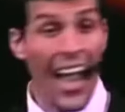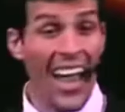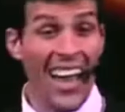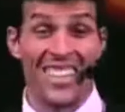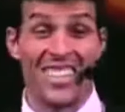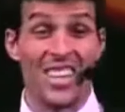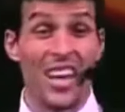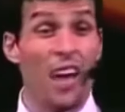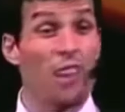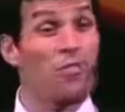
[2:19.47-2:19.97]

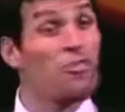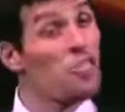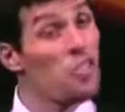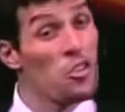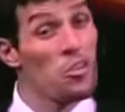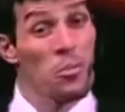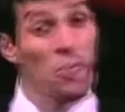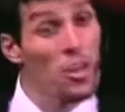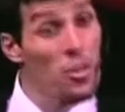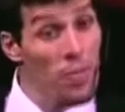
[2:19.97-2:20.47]
And it's a
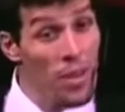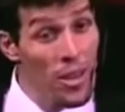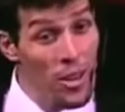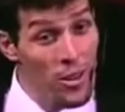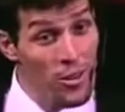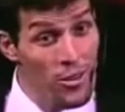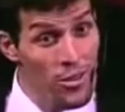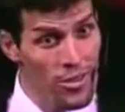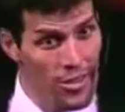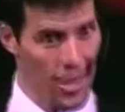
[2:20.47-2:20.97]
few
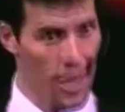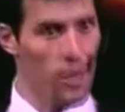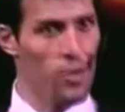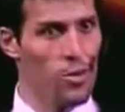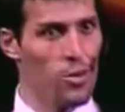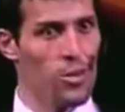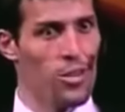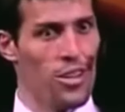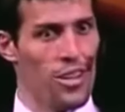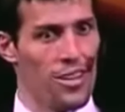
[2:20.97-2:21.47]
millimeters.
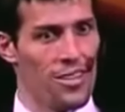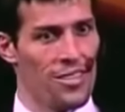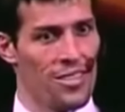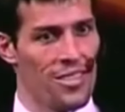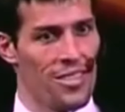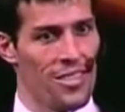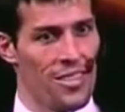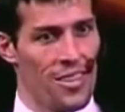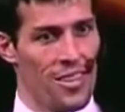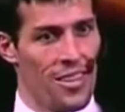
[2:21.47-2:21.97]
Interesting.
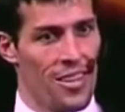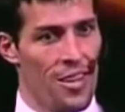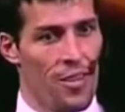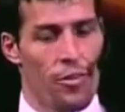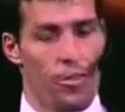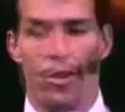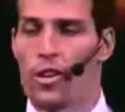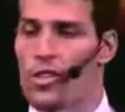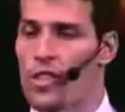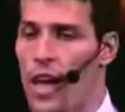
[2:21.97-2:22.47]

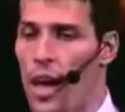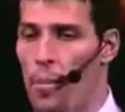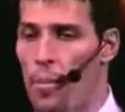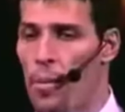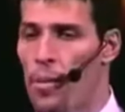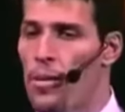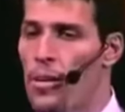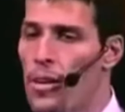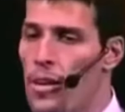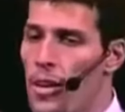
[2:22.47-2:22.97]
For
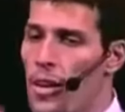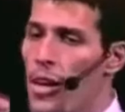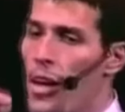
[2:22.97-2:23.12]
example,